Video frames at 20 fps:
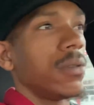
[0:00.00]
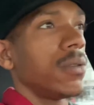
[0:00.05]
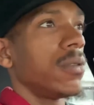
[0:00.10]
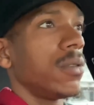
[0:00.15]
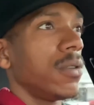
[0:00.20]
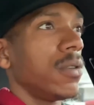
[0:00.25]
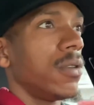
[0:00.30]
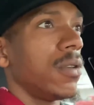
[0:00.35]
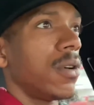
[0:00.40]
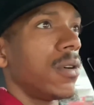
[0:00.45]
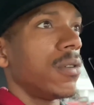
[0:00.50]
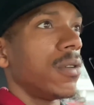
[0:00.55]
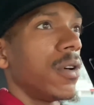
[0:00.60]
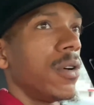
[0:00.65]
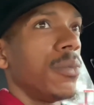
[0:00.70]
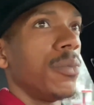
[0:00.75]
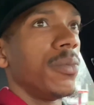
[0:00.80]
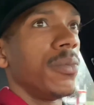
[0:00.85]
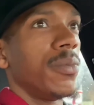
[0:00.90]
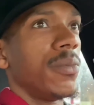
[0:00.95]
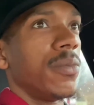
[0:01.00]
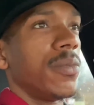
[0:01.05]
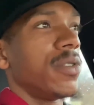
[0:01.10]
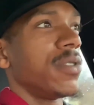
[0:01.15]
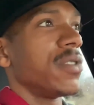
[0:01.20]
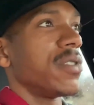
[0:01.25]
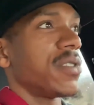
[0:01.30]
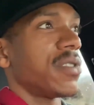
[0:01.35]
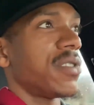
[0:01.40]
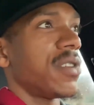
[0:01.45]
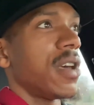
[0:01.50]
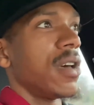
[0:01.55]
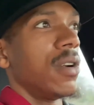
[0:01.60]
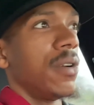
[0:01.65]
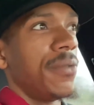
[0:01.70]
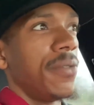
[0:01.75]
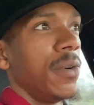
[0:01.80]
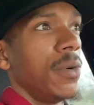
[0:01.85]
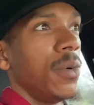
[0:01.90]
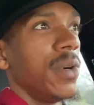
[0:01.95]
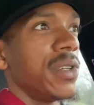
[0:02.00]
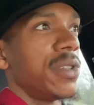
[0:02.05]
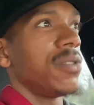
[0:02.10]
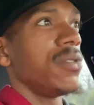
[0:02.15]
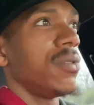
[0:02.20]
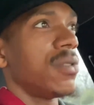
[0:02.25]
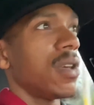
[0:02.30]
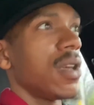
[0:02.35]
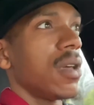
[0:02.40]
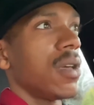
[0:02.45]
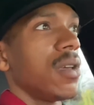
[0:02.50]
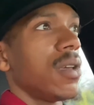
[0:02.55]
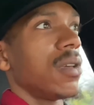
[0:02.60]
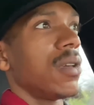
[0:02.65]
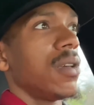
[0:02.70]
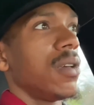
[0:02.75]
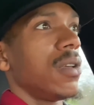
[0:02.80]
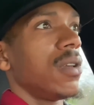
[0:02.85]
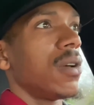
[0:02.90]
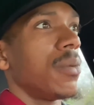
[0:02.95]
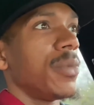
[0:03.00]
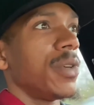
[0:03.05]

You know, don't just settle for what you can get.